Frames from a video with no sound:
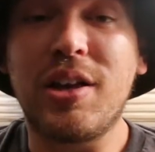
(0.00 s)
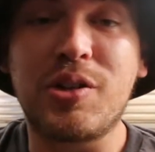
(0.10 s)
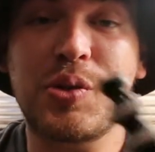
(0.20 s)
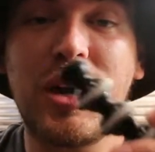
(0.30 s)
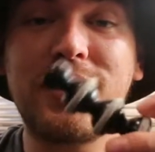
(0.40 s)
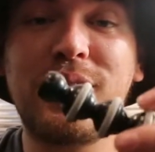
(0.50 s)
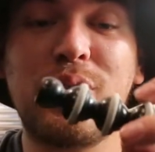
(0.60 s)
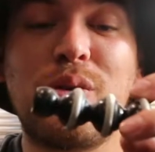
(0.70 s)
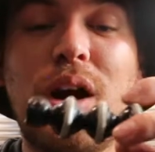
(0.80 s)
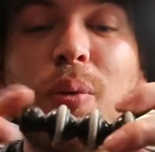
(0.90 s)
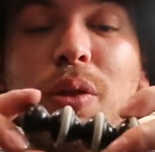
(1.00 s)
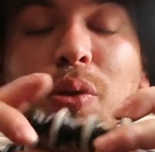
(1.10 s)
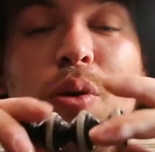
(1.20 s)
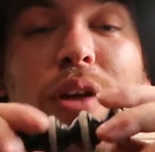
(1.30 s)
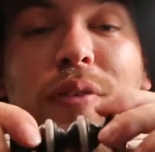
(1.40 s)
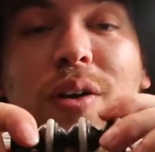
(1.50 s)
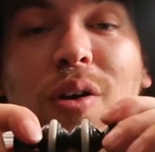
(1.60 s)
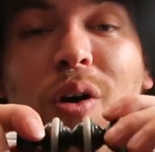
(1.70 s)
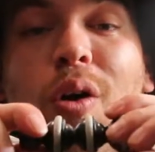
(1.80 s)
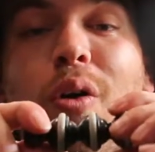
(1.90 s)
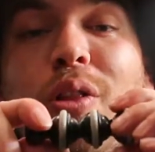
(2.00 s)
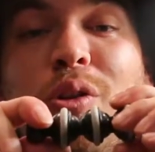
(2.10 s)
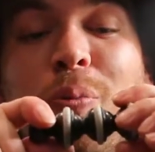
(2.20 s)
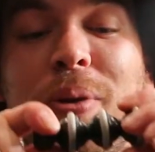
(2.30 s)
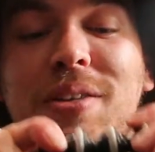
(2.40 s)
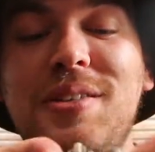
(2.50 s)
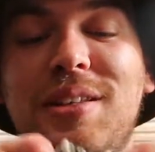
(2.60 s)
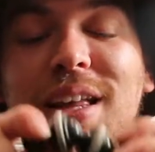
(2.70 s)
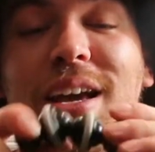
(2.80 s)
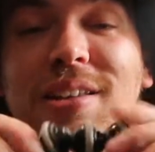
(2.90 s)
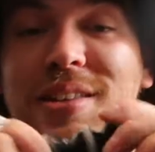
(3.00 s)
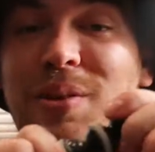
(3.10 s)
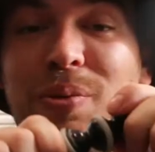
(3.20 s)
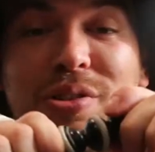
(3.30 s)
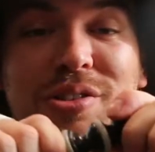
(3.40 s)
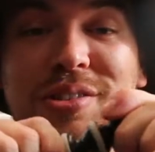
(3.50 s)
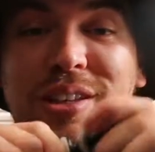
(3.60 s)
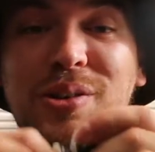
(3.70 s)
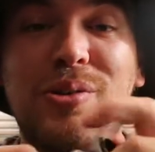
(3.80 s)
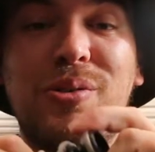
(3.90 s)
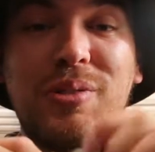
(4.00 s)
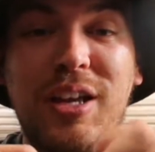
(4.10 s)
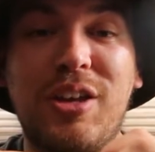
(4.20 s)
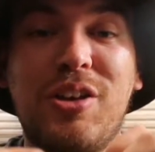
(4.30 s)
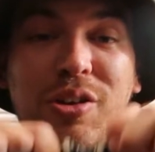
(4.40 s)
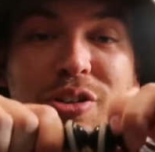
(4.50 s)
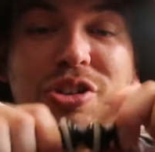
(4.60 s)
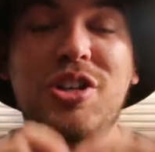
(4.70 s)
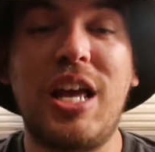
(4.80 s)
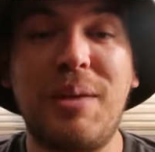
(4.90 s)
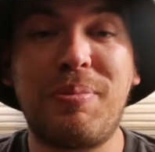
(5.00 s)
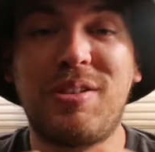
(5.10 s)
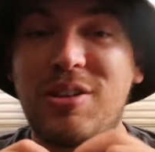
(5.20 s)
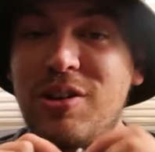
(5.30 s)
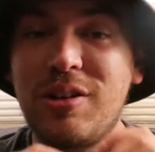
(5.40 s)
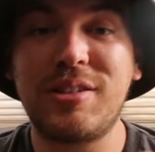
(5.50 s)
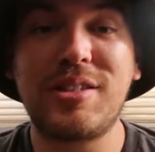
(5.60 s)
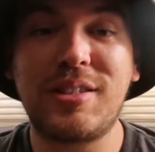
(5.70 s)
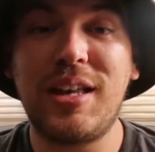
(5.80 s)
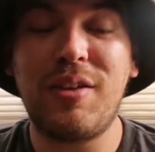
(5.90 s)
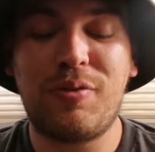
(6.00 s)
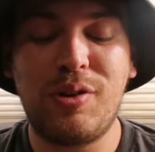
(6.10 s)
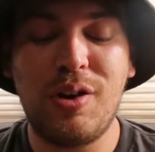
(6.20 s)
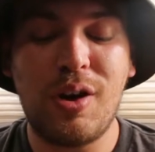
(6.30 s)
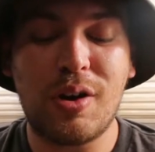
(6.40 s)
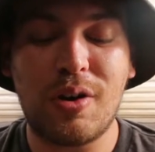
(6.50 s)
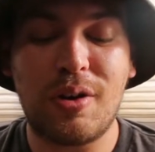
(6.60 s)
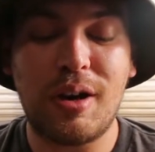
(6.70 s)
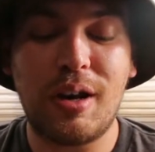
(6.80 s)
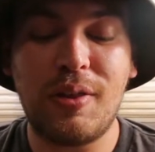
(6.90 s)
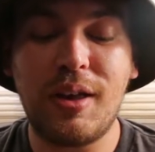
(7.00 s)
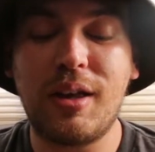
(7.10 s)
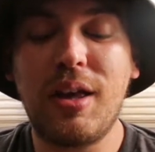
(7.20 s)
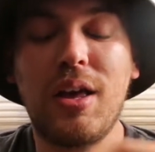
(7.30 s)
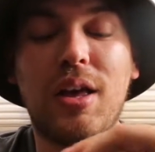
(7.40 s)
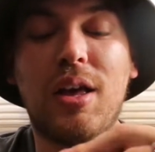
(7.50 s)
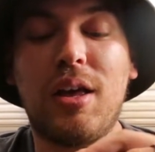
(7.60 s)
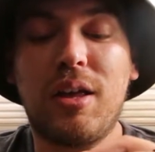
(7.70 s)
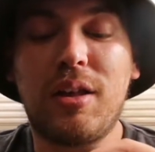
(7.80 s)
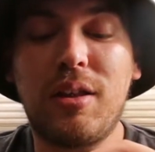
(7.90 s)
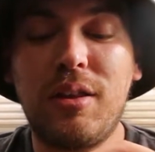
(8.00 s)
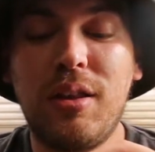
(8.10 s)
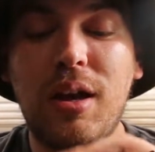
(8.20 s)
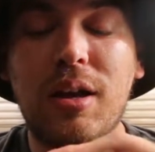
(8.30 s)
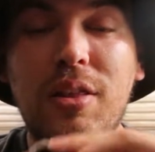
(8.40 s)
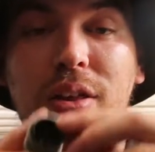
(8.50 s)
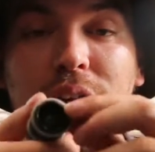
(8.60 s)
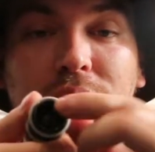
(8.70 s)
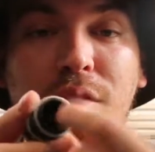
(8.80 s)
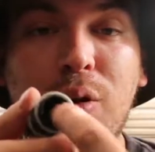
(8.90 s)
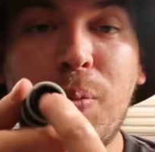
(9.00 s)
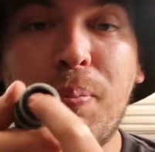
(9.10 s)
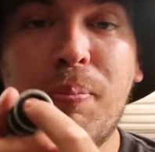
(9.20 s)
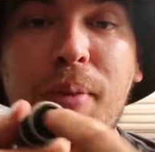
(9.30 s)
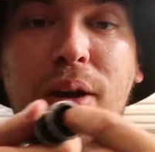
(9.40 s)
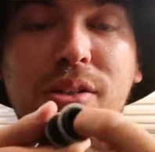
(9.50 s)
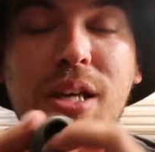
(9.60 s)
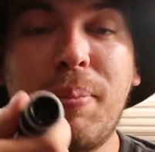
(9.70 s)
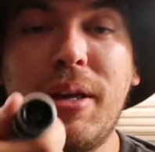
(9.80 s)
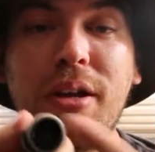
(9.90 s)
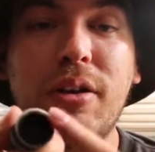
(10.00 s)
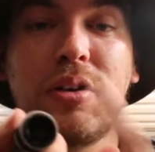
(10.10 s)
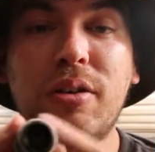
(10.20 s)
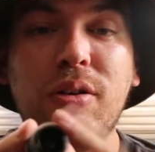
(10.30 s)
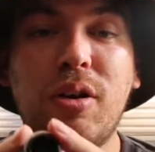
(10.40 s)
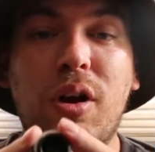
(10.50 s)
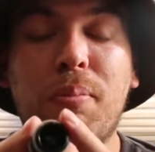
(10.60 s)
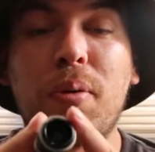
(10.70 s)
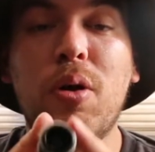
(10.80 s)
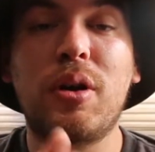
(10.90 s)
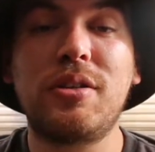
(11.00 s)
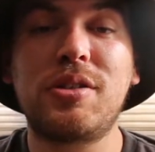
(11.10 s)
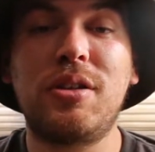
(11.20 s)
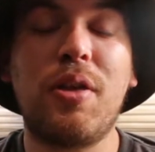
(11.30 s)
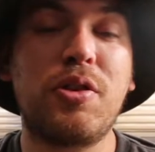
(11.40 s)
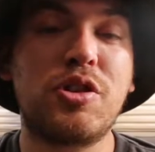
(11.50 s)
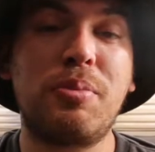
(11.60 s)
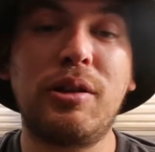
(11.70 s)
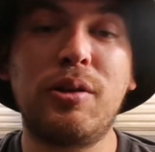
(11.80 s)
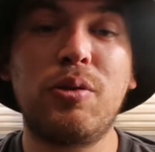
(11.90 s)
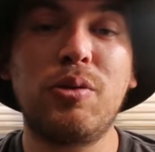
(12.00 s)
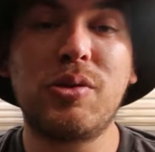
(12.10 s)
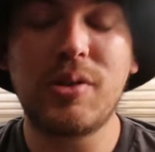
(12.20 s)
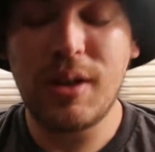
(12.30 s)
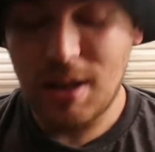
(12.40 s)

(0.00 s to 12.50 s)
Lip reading: So I went through and I found all the little pieces of legs that were still in good shape, good and stiff, not hurting anything. None of the little mounts up here are broken, so nothing should be loose.